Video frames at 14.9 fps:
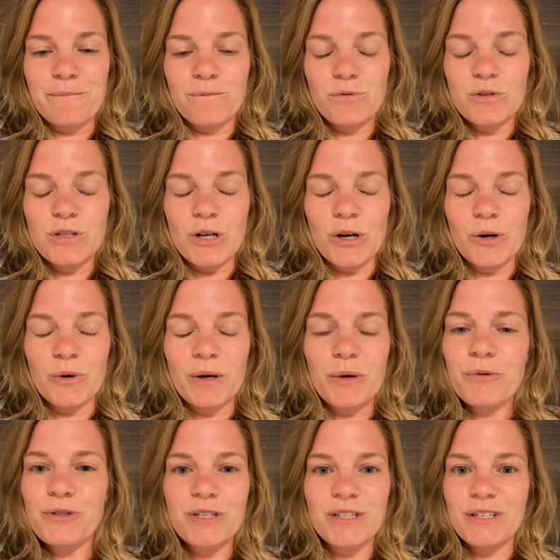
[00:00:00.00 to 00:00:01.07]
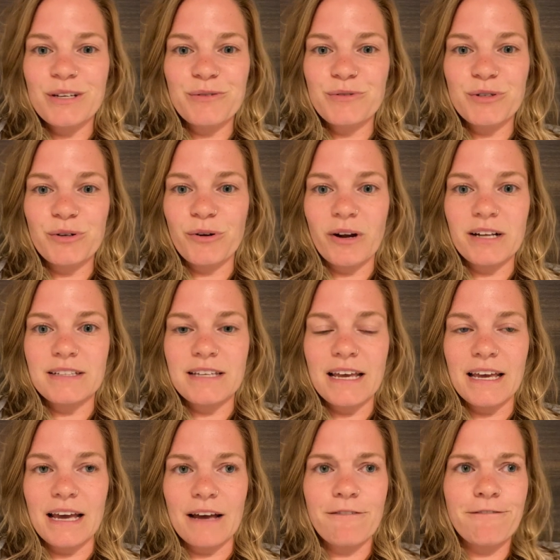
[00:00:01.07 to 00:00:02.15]
So it was a great
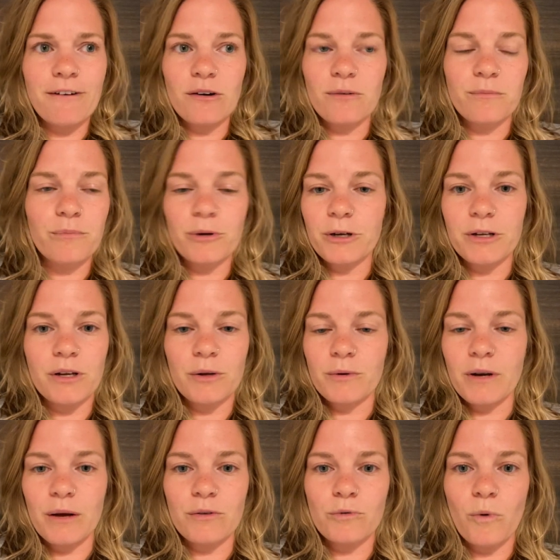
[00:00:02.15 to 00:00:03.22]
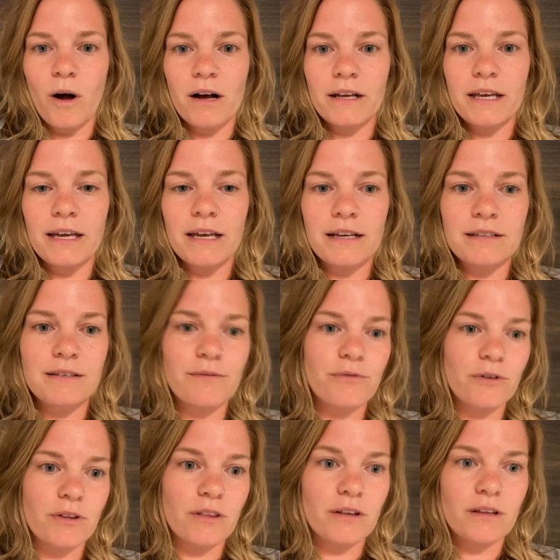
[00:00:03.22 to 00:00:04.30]
day. I felt pretty good when I was walking, except
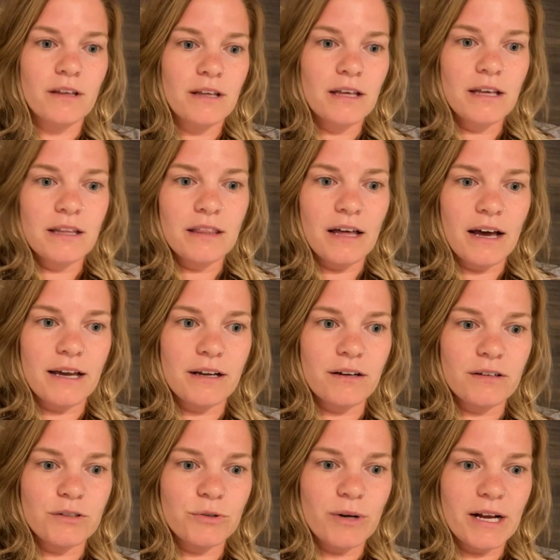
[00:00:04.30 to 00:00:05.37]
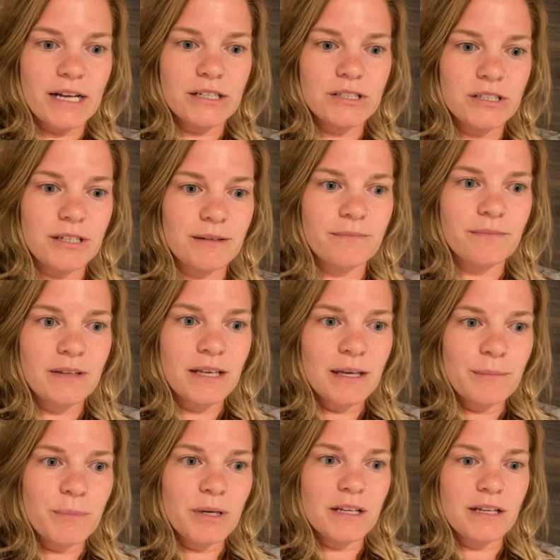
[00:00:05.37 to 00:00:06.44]
for the hiker's rash.
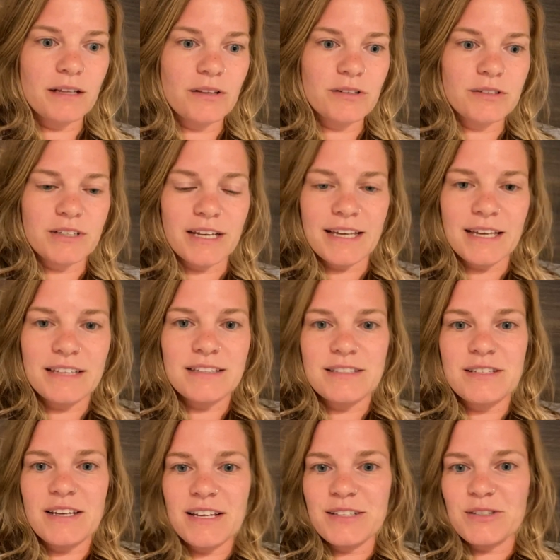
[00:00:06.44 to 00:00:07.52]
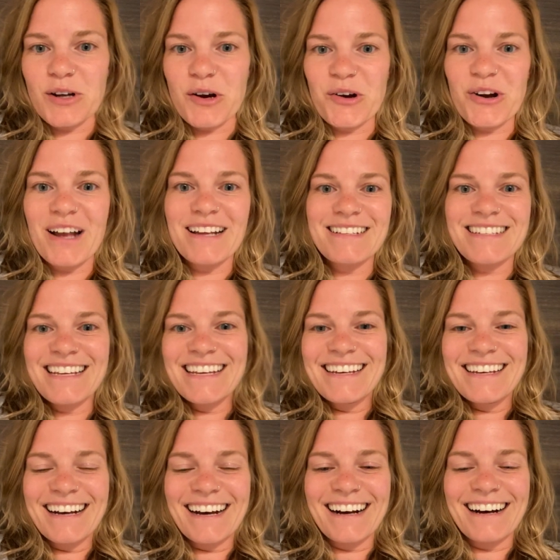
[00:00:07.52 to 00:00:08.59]
But it looks like it's all right.
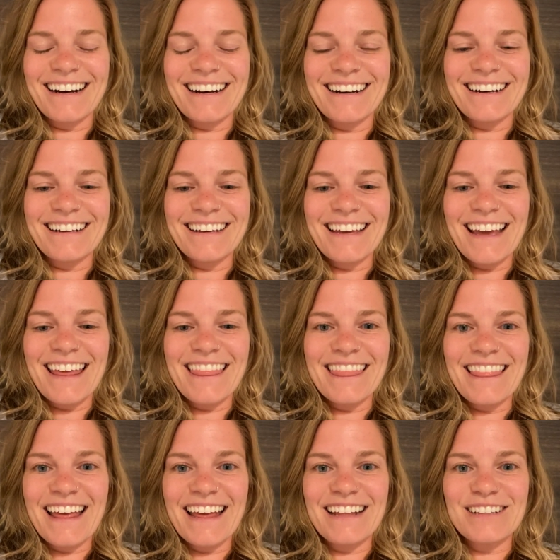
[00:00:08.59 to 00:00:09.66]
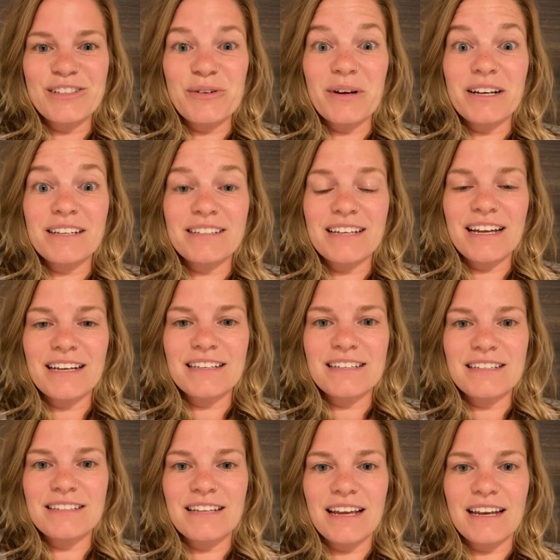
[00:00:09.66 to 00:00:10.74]
And then so I decided to
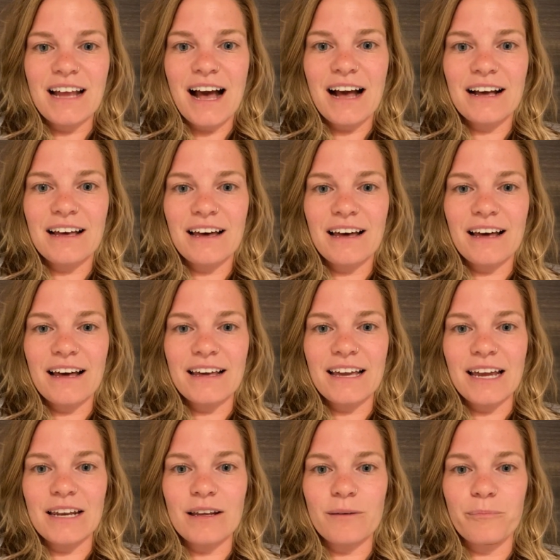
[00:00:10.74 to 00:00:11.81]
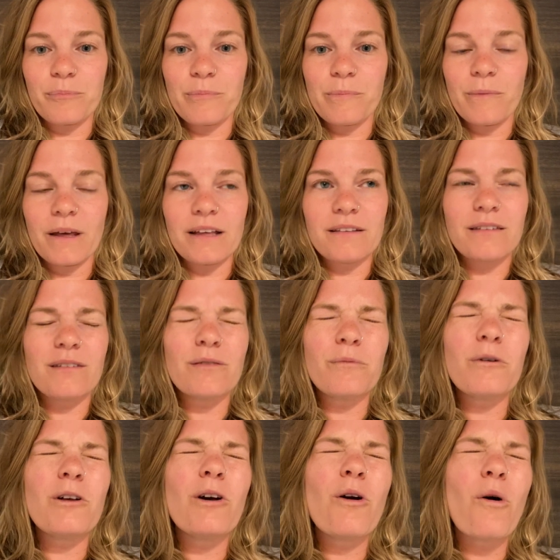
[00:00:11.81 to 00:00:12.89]
stay in Jaca. It's
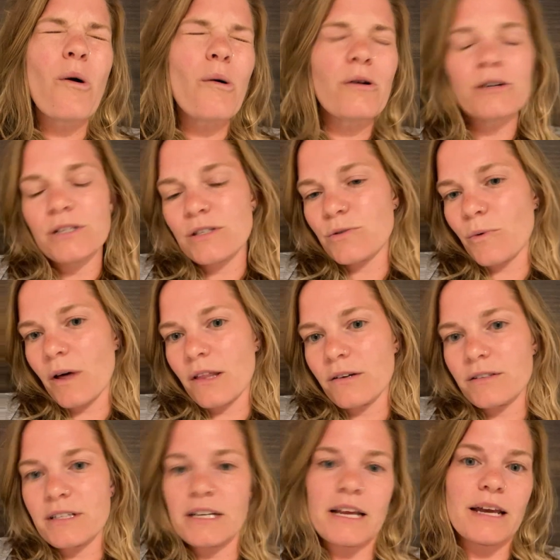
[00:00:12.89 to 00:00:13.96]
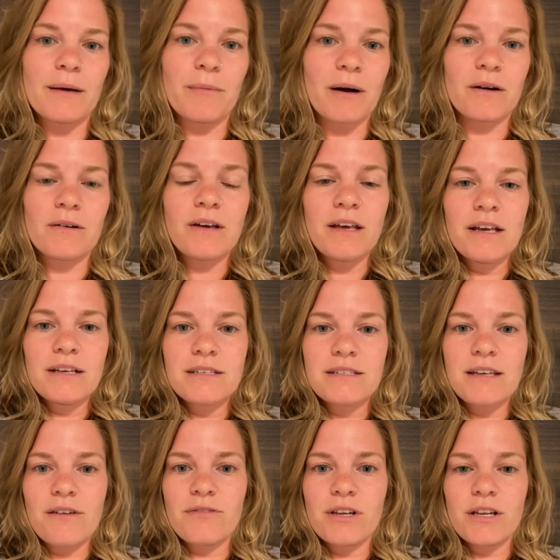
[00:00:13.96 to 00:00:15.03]
gorgeous weather today, about
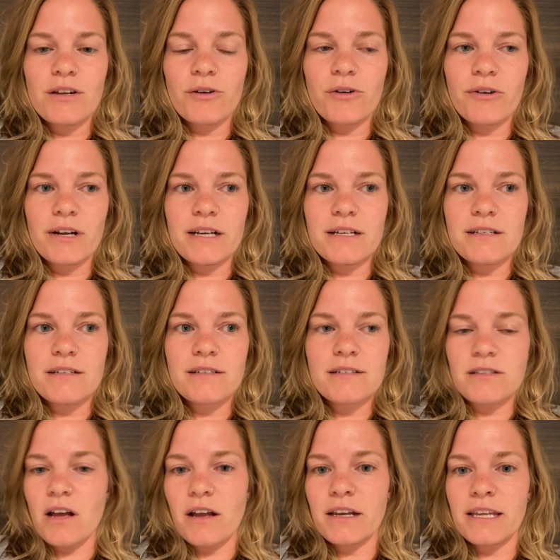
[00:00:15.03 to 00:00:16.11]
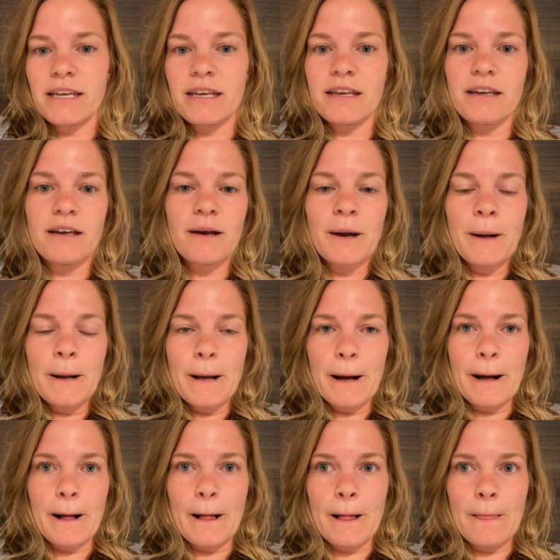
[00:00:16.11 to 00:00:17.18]
70 degrees, sunny.
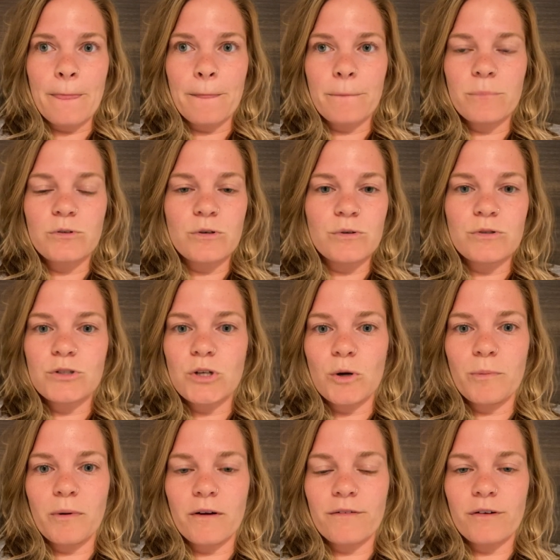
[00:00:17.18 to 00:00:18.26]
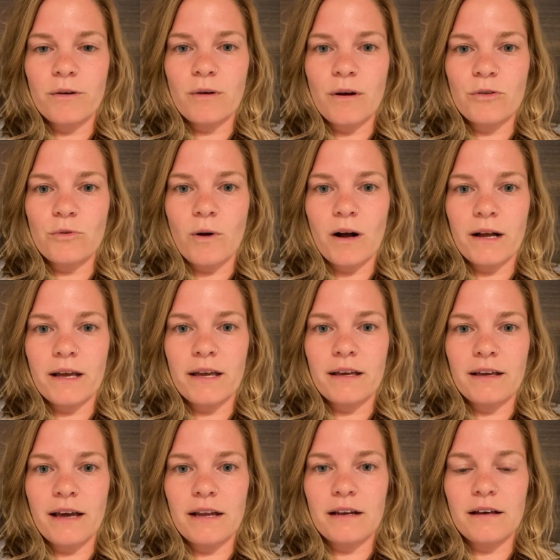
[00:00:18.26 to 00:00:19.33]
So perfect when I was
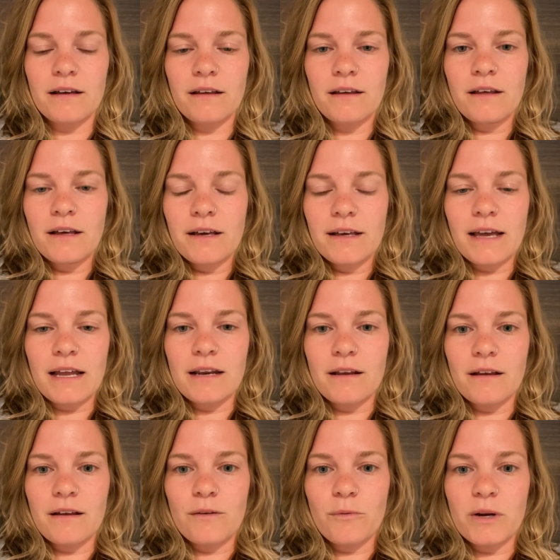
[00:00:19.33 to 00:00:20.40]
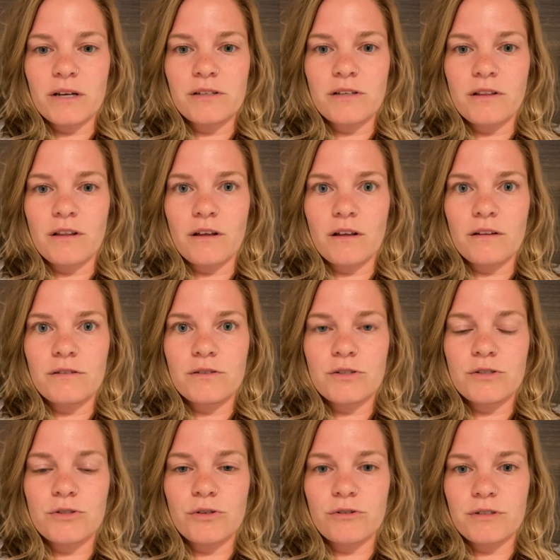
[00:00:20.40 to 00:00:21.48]
walking. Went to the
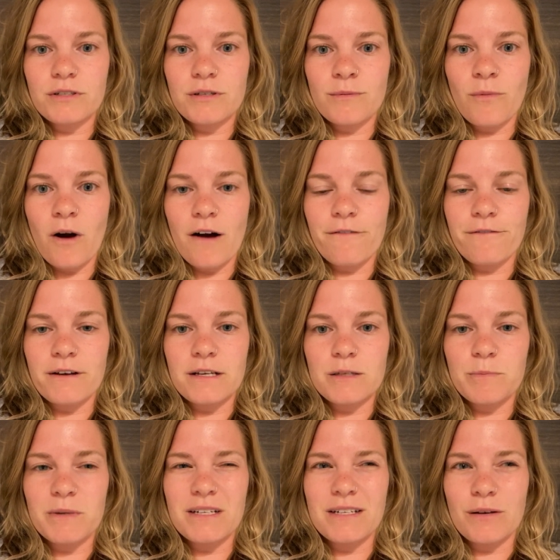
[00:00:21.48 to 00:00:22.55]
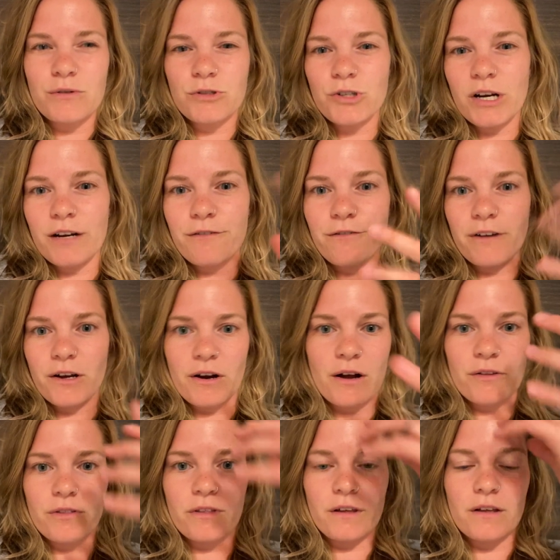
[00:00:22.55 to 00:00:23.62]
tourism office because I was trying to figure
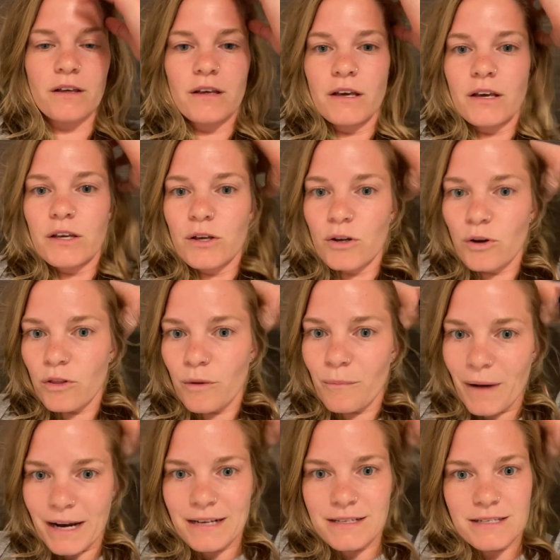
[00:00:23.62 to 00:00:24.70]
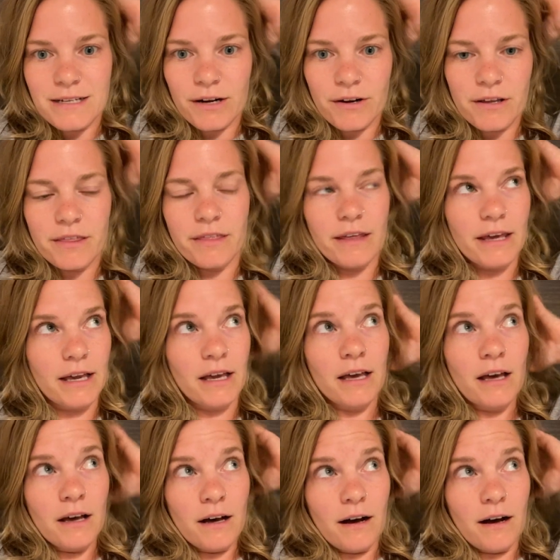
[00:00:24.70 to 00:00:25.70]
out the monastery thing.